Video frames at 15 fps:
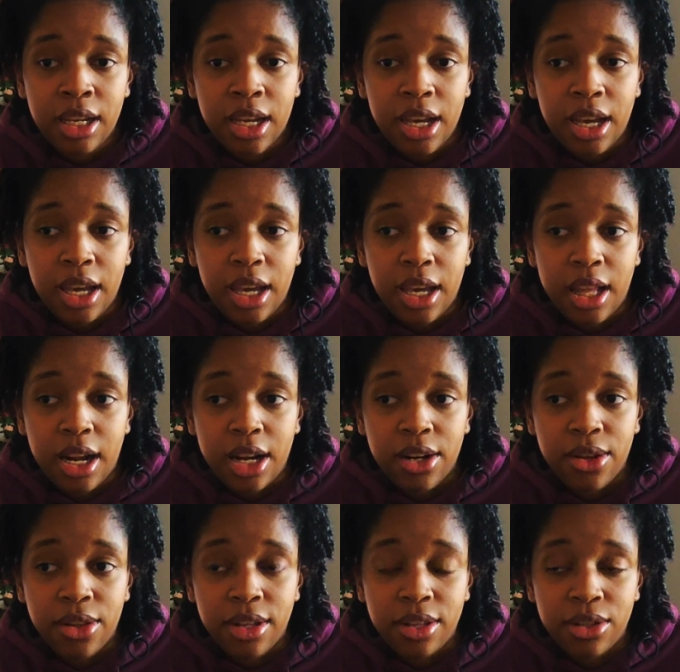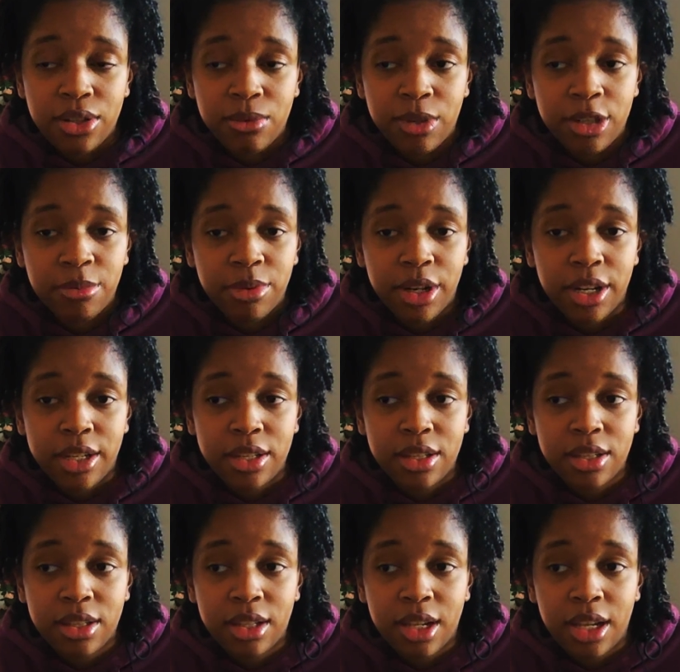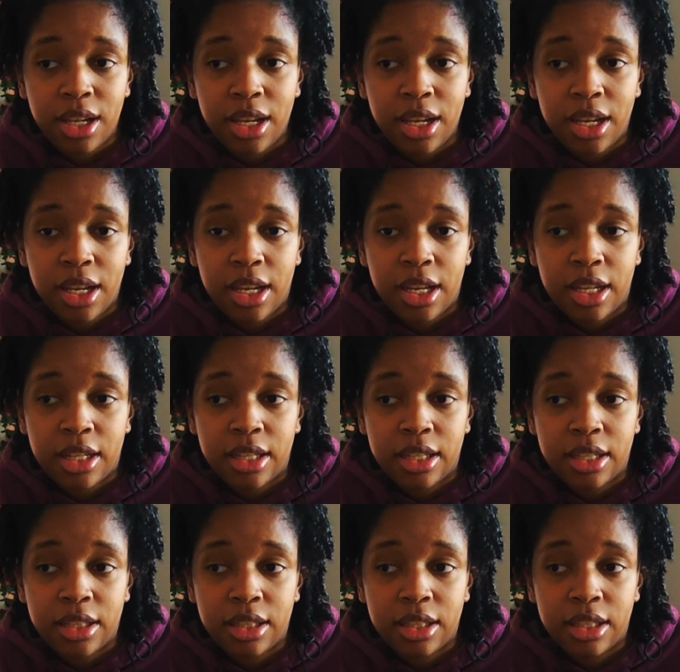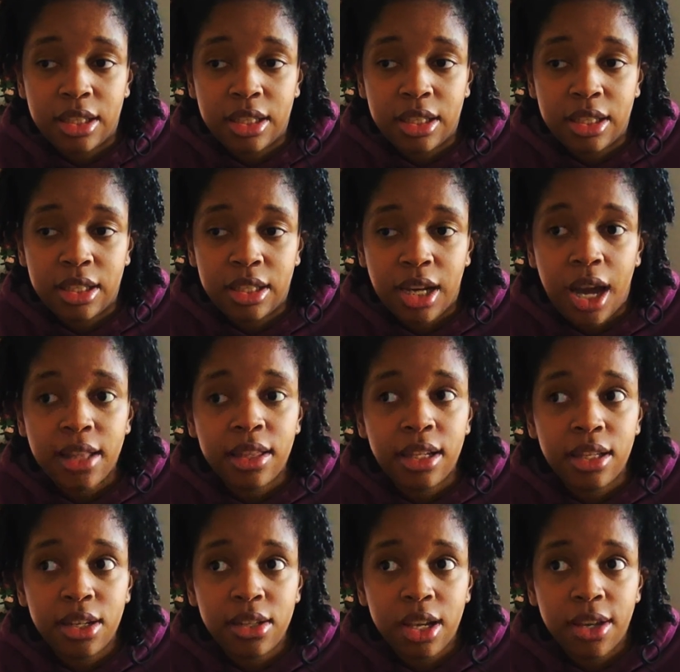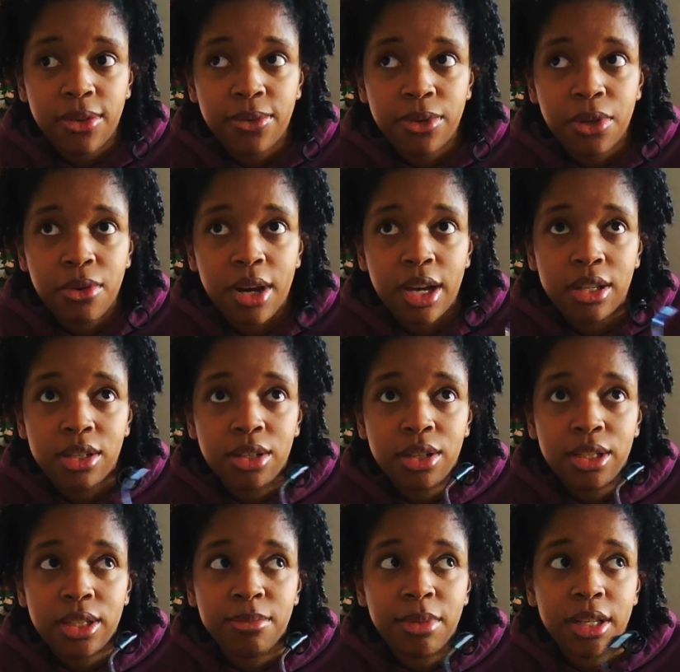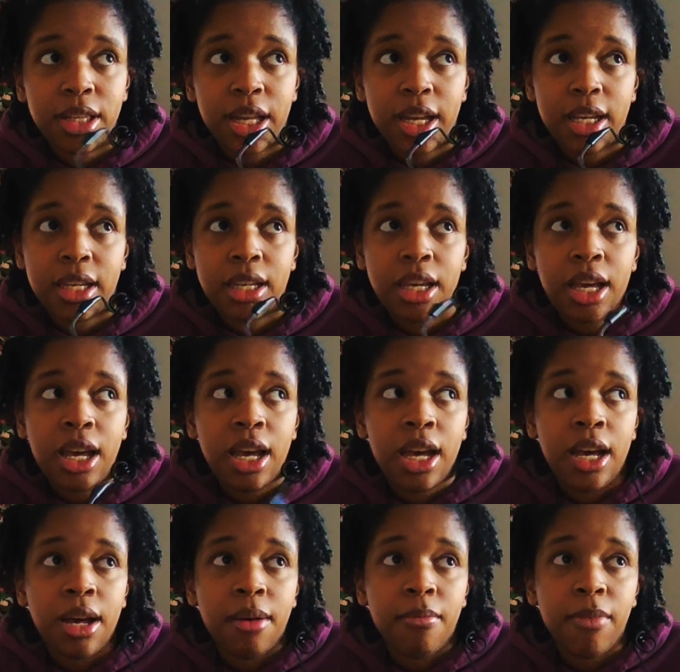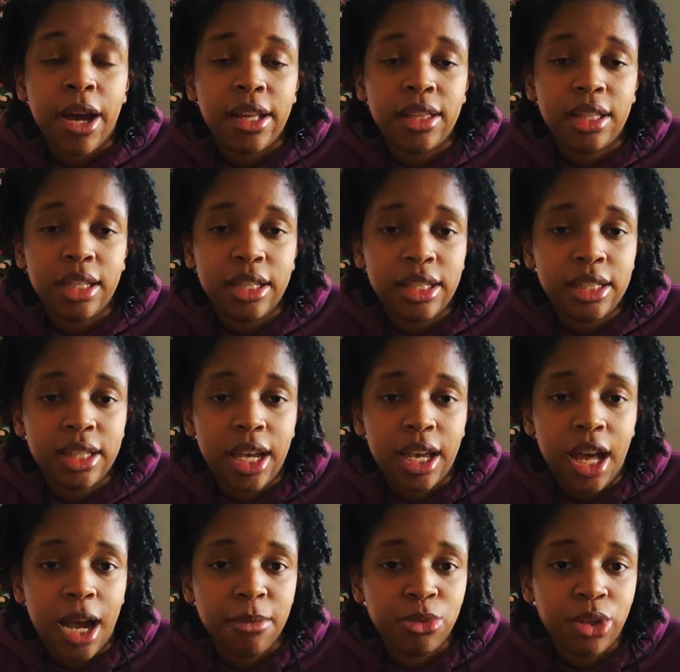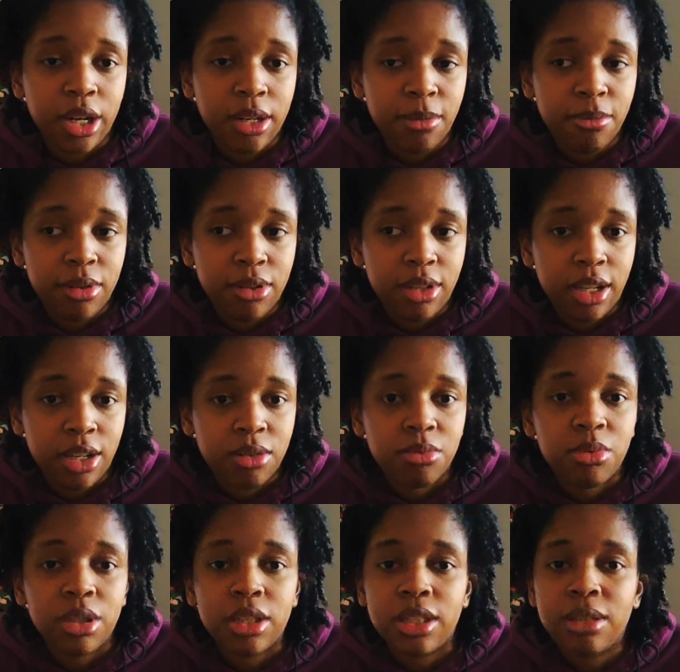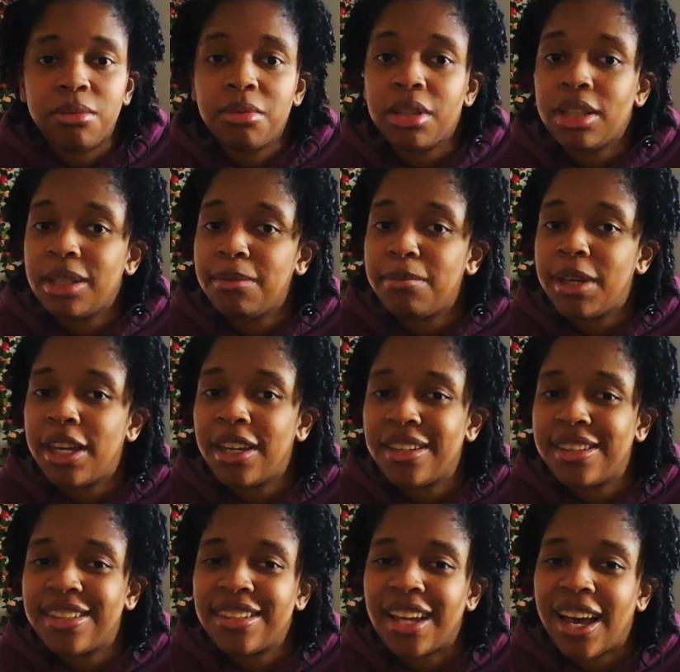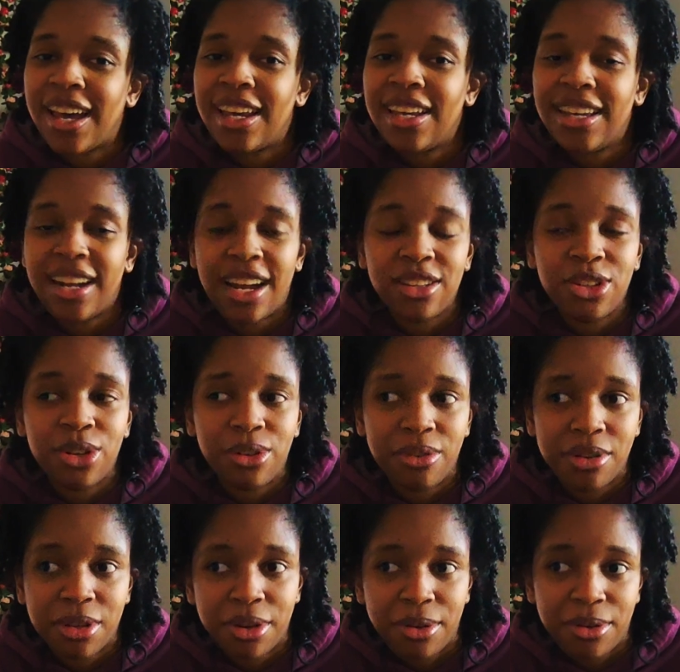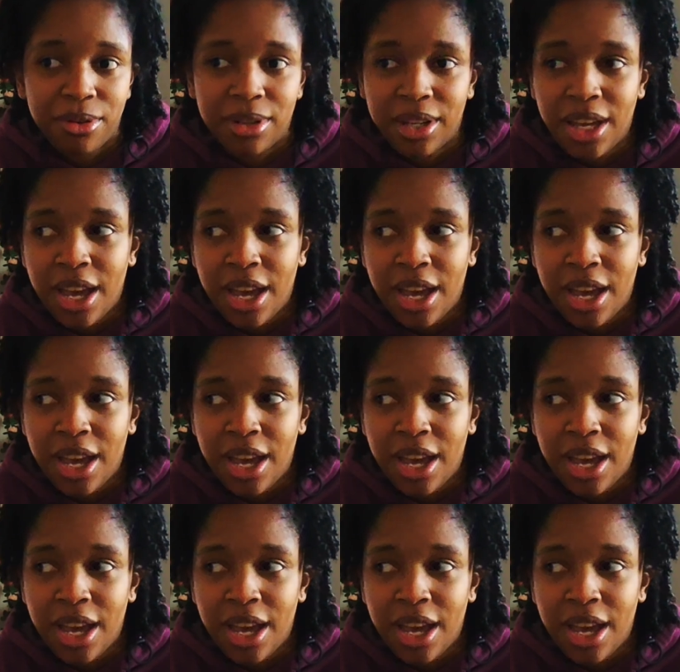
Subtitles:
and I know that there's WordPress, and I think there's like a few others, but like my thing is like I'm trying to build like a really big site. I don't know what to code,